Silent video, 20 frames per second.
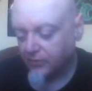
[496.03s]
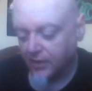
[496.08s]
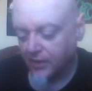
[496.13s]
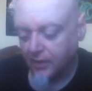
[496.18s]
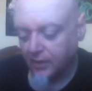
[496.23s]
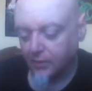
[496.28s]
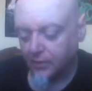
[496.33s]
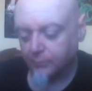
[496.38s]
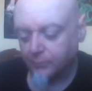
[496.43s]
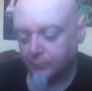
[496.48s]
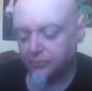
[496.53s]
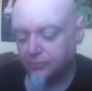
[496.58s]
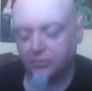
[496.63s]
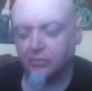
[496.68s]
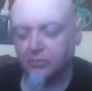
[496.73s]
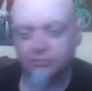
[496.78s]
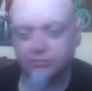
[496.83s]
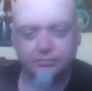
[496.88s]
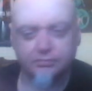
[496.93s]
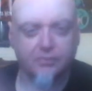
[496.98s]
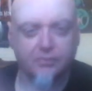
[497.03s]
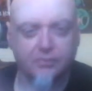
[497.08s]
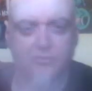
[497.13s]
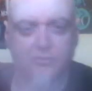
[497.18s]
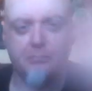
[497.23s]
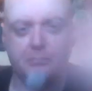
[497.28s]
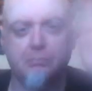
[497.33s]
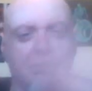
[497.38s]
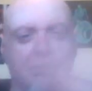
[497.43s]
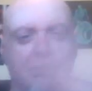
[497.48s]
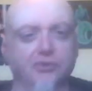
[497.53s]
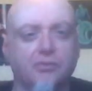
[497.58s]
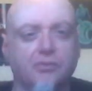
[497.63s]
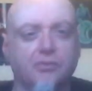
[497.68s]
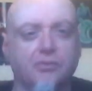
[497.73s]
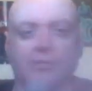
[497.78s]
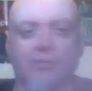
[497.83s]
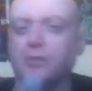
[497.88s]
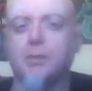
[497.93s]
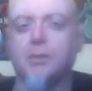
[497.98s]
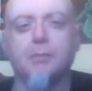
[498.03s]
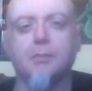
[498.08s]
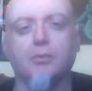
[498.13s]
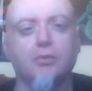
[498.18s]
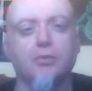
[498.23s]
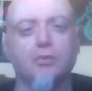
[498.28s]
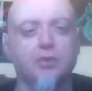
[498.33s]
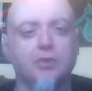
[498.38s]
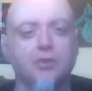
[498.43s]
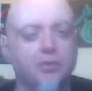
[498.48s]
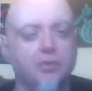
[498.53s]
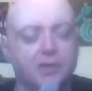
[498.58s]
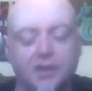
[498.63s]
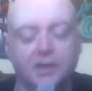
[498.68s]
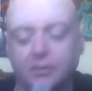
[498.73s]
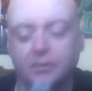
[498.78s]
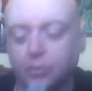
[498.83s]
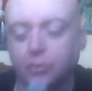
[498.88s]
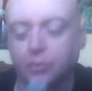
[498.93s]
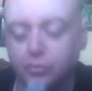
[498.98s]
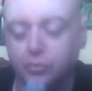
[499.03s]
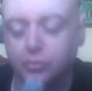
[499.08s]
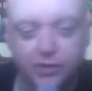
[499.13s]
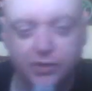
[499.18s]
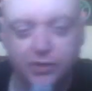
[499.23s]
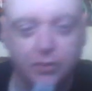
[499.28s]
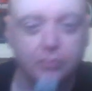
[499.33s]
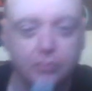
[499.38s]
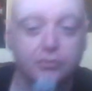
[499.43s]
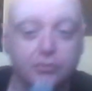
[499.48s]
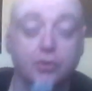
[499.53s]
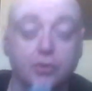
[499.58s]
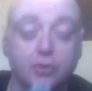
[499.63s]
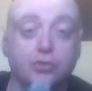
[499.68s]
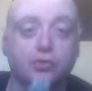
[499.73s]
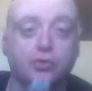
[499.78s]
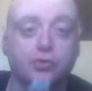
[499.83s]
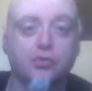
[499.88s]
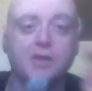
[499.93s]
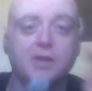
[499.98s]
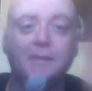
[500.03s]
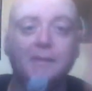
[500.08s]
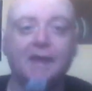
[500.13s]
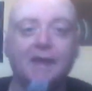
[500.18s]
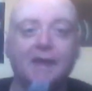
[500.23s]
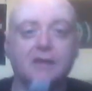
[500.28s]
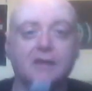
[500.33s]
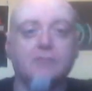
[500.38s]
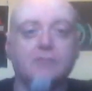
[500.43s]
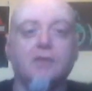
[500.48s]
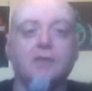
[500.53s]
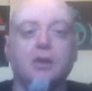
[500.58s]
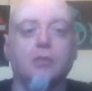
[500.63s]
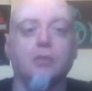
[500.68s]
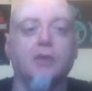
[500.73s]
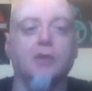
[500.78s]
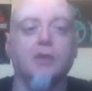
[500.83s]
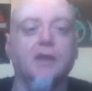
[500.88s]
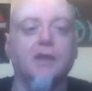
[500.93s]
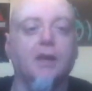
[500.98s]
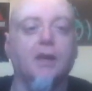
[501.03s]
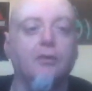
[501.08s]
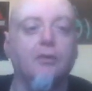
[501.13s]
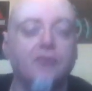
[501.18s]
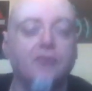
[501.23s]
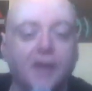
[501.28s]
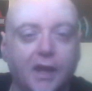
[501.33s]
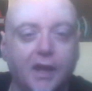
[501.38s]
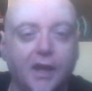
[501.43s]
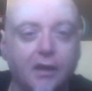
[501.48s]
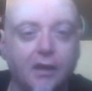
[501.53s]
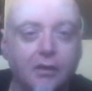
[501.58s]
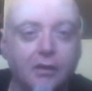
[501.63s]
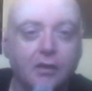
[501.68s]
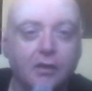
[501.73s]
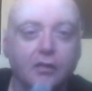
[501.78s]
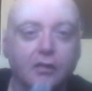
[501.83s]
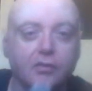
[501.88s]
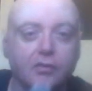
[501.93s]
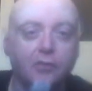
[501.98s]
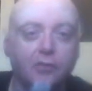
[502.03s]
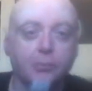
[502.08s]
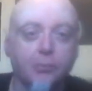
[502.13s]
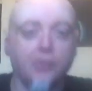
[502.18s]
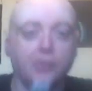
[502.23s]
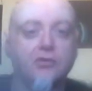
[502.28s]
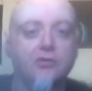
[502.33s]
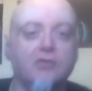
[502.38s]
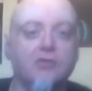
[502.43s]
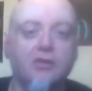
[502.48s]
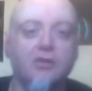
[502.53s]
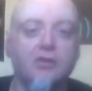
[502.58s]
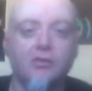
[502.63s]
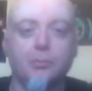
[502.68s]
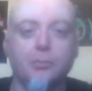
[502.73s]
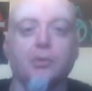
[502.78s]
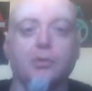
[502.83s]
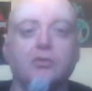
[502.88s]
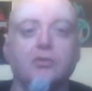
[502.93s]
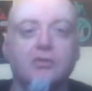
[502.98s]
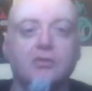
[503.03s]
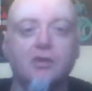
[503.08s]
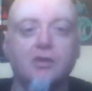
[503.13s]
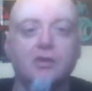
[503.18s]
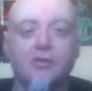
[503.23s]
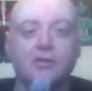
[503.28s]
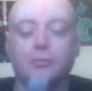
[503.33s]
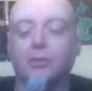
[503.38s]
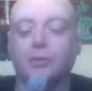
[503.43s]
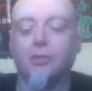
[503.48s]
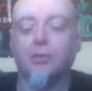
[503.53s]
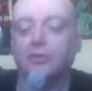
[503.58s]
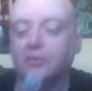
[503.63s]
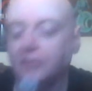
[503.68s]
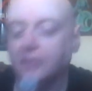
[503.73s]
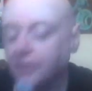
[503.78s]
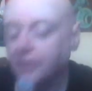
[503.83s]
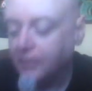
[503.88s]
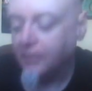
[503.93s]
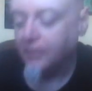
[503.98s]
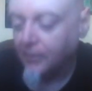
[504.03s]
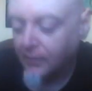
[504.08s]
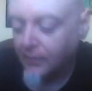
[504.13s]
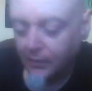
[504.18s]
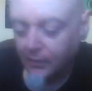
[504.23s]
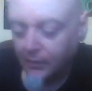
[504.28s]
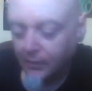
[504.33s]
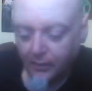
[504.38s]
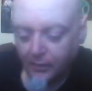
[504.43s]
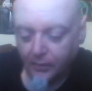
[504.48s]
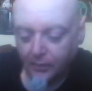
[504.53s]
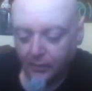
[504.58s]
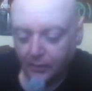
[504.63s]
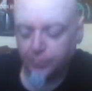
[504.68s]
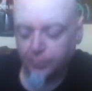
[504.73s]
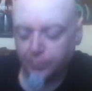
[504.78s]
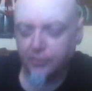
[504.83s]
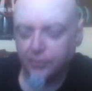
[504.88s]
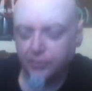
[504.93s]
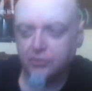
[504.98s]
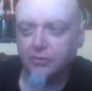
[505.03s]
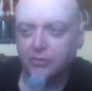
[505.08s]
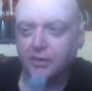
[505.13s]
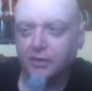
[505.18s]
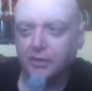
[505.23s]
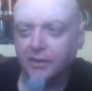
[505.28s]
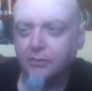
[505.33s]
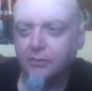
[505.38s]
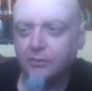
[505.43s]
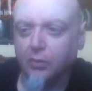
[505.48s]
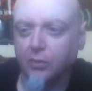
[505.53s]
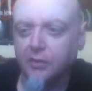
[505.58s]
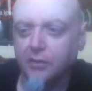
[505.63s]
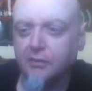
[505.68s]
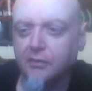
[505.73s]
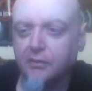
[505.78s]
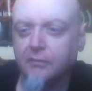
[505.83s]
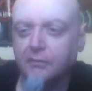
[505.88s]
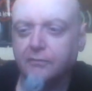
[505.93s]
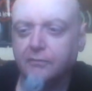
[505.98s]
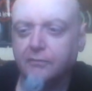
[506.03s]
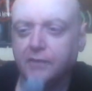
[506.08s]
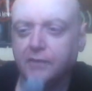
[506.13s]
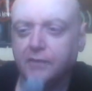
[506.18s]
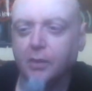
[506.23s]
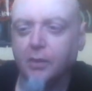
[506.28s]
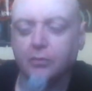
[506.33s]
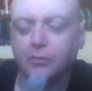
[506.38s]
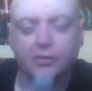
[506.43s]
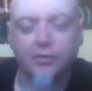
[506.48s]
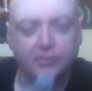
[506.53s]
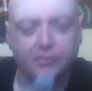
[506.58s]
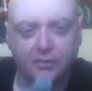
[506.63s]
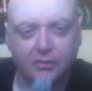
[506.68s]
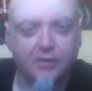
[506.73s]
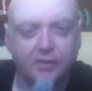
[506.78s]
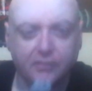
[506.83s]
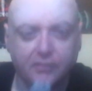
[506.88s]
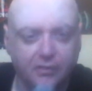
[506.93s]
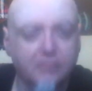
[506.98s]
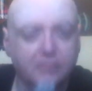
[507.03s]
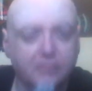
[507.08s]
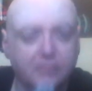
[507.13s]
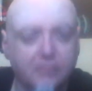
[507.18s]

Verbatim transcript: any. I'm sure there's a bunch of other people who you can who you you're screaming at the video right now saying this person and this person and this person. I'm pretty sure at least one female wrestler has a